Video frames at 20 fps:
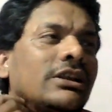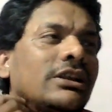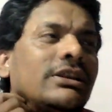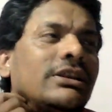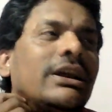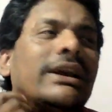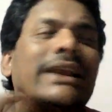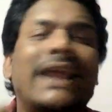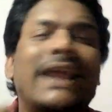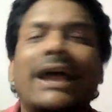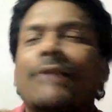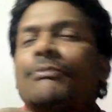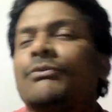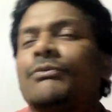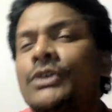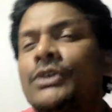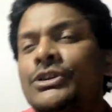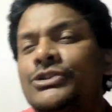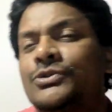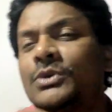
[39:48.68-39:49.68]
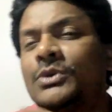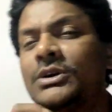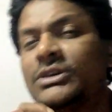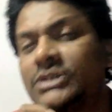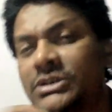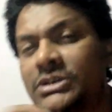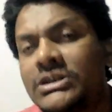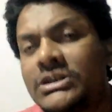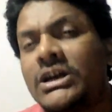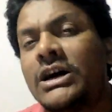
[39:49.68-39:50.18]
the cap which
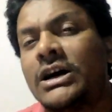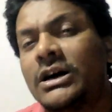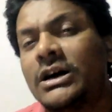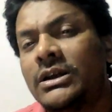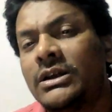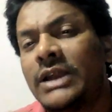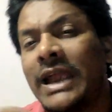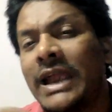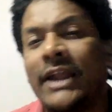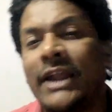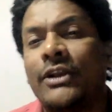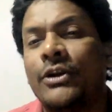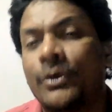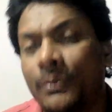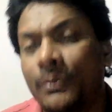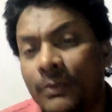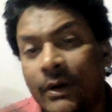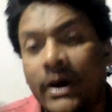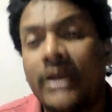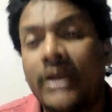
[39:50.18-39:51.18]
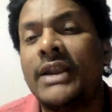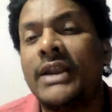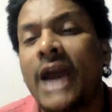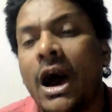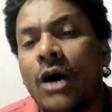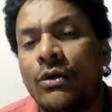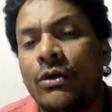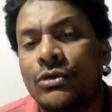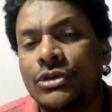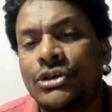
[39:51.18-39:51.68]
was torn and worn
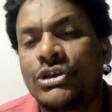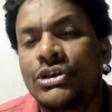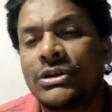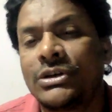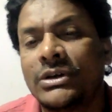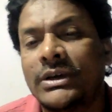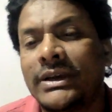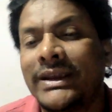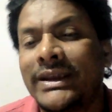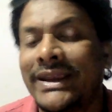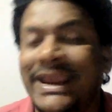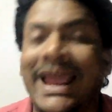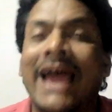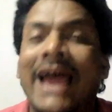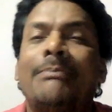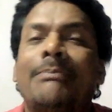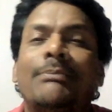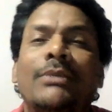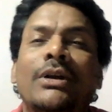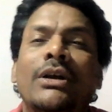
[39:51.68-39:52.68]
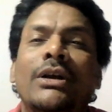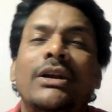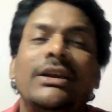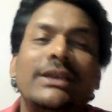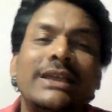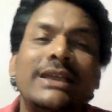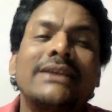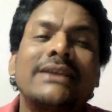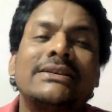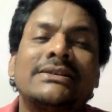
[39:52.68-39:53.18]
out cap.
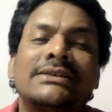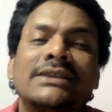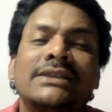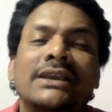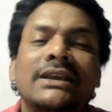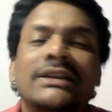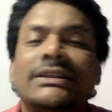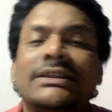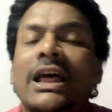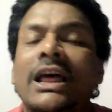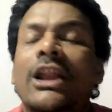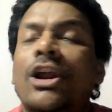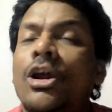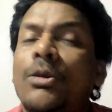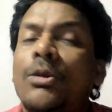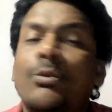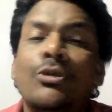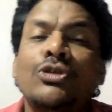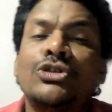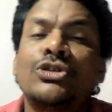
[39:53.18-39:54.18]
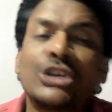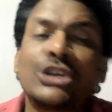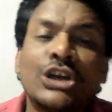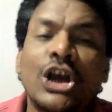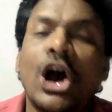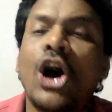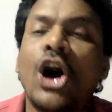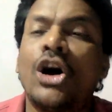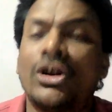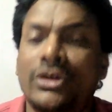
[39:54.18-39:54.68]
Yes, they're almost
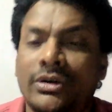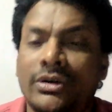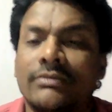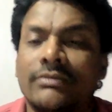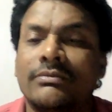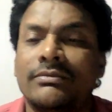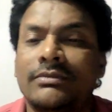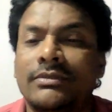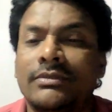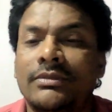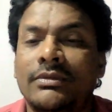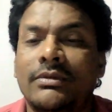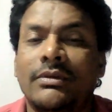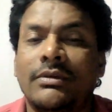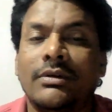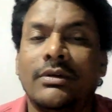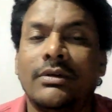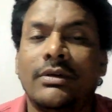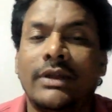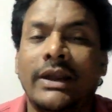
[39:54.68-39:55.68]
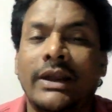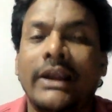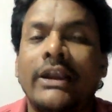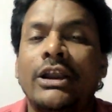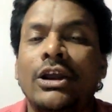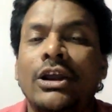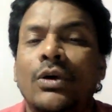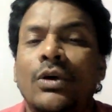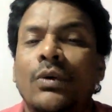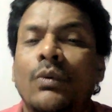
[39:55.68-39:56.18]
gone,
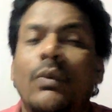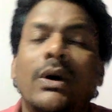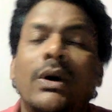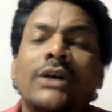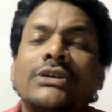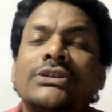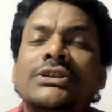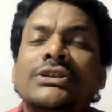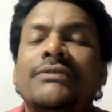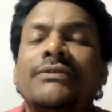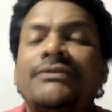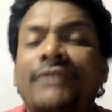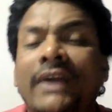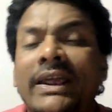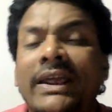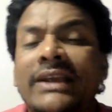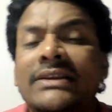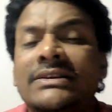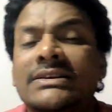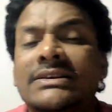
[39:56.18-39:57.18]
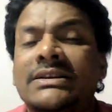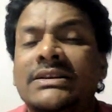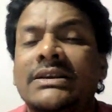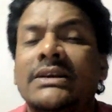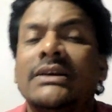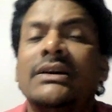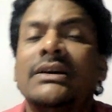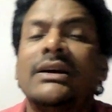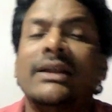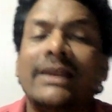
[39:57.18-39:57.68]
right? Was the faint
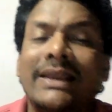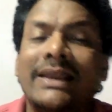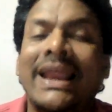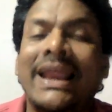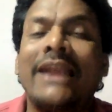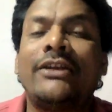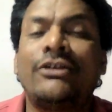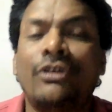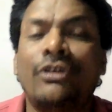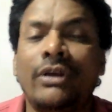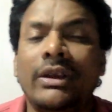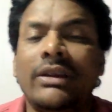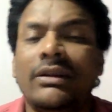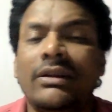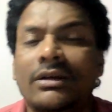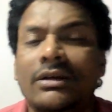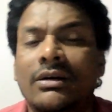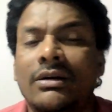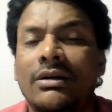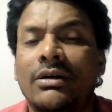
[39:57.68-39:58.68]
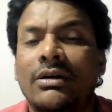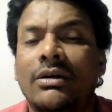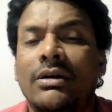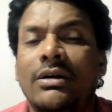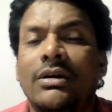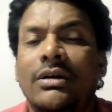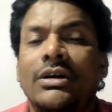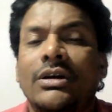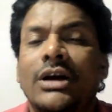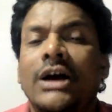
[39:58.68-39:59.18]
lettering
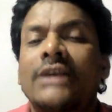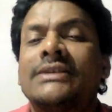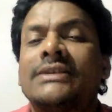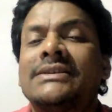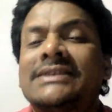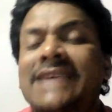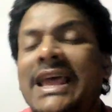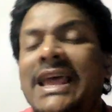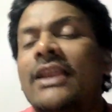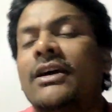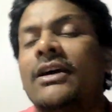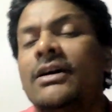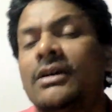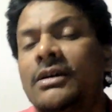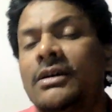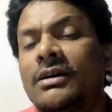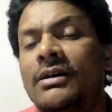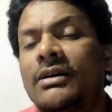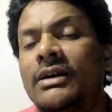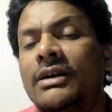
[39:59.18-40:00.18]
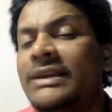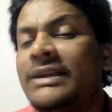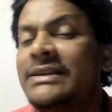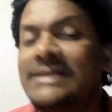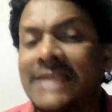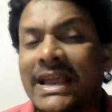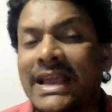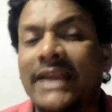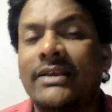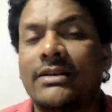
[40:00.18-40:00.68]
a cellar? He
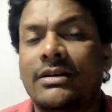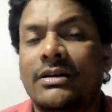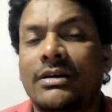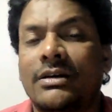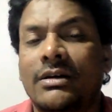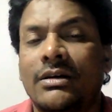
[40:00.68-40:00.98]
said.